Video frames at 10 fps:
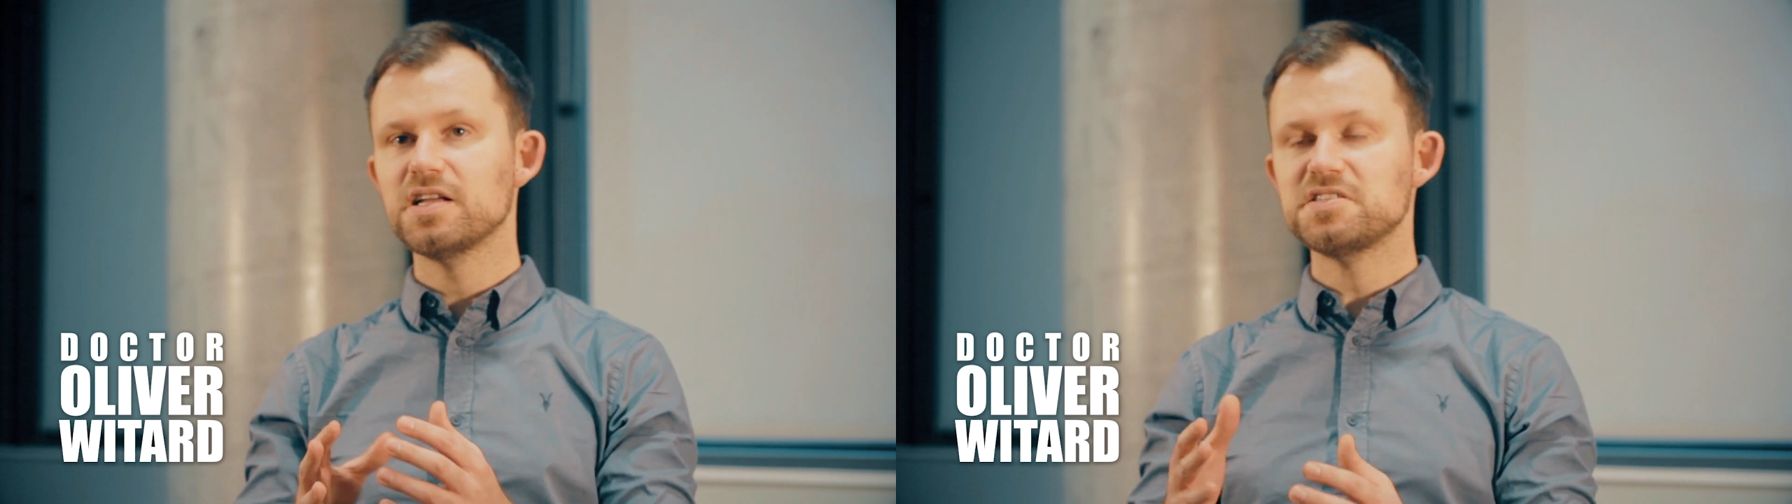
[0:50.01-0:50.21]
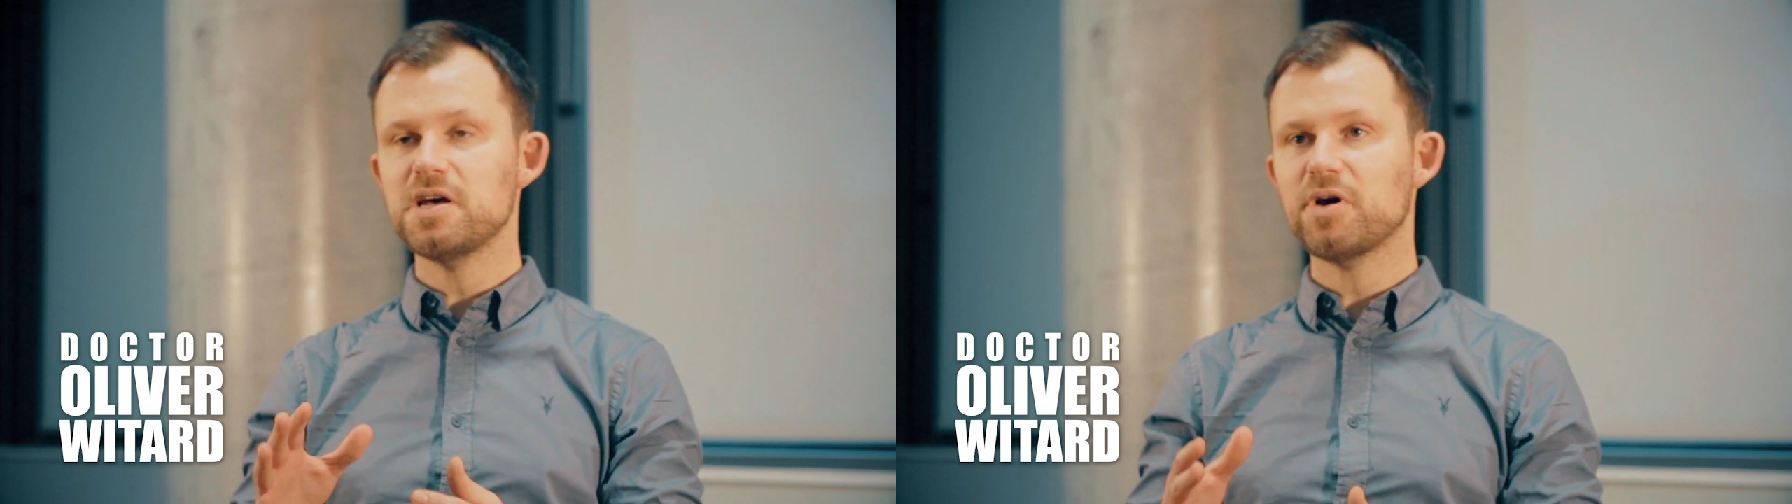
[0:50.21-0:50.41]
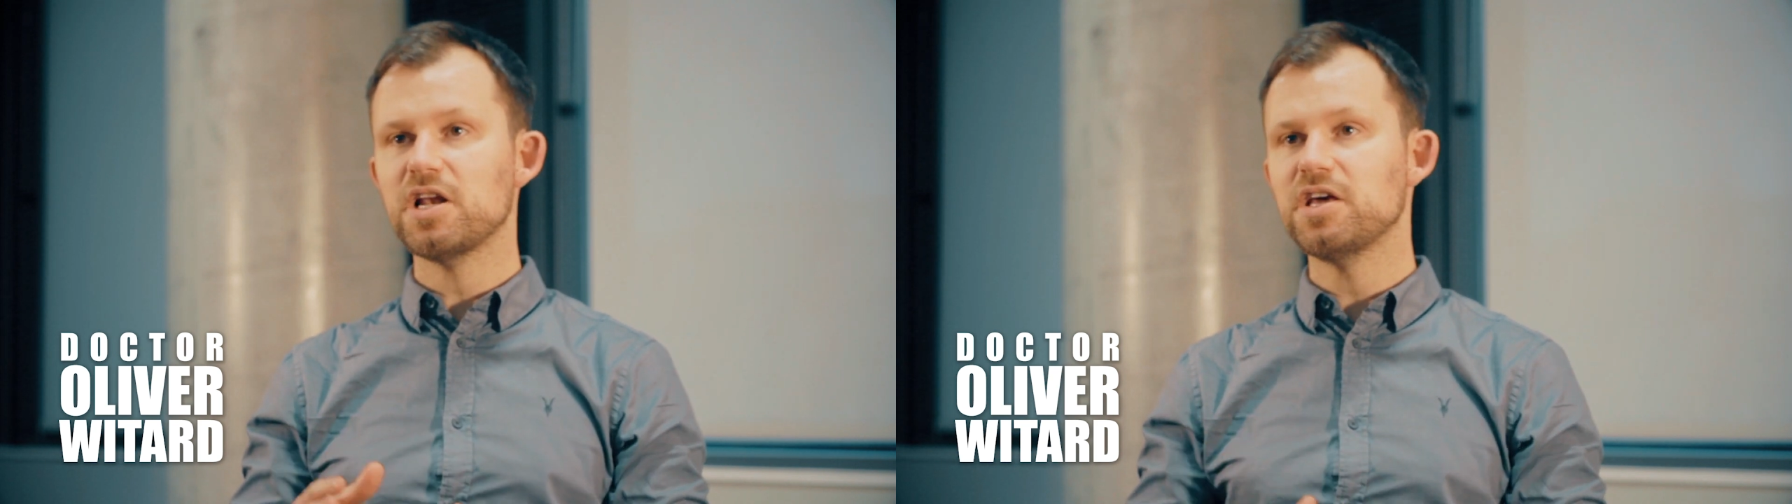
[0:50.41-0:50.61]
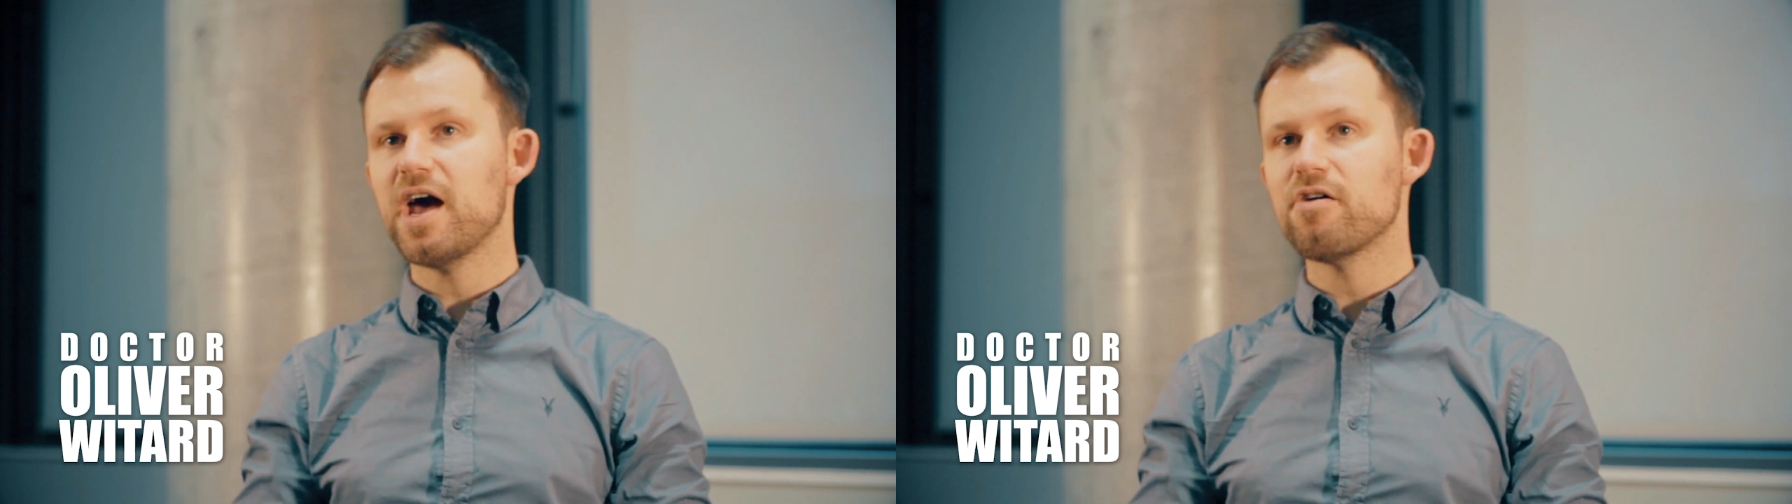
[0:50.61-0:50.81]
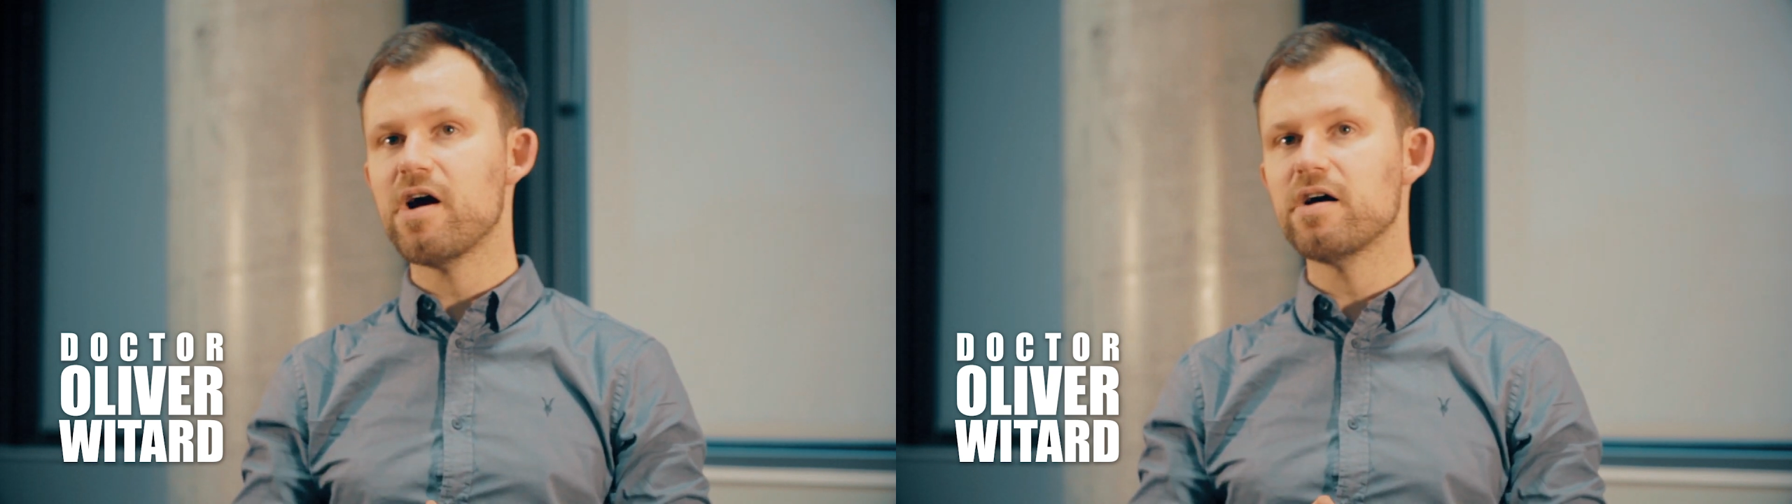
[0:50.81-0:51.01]
typically you
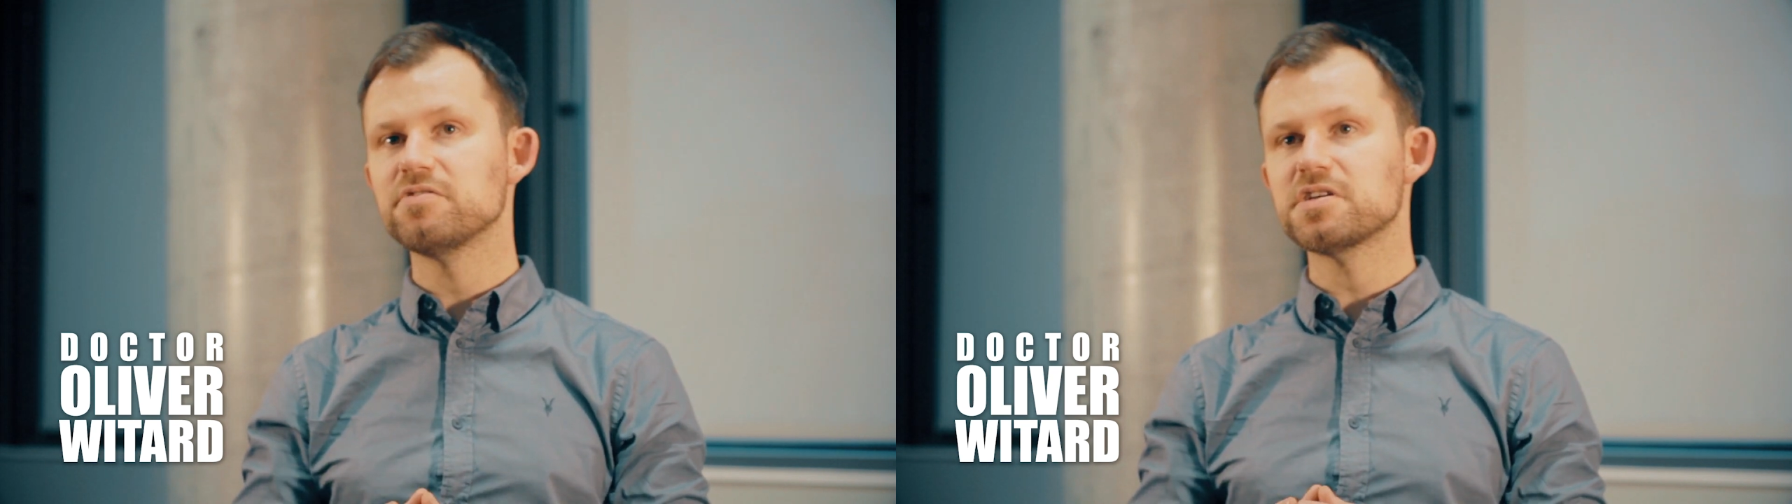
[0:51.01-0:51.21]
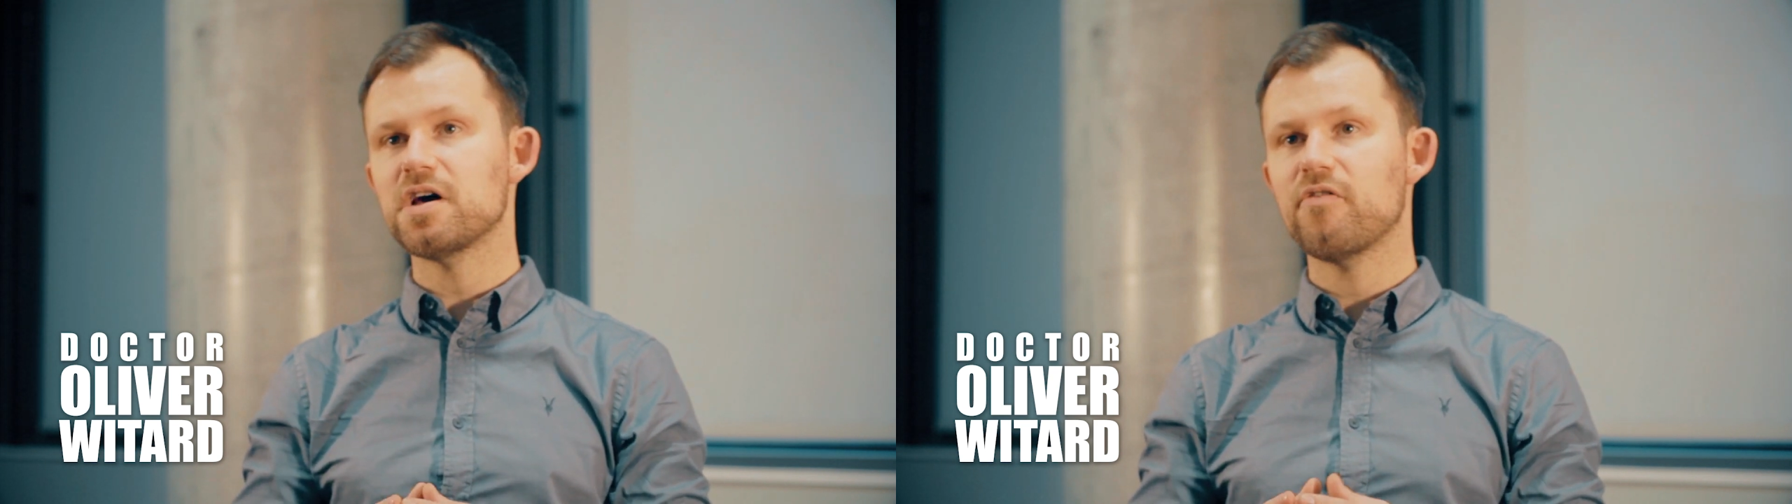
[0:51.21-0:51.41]
get around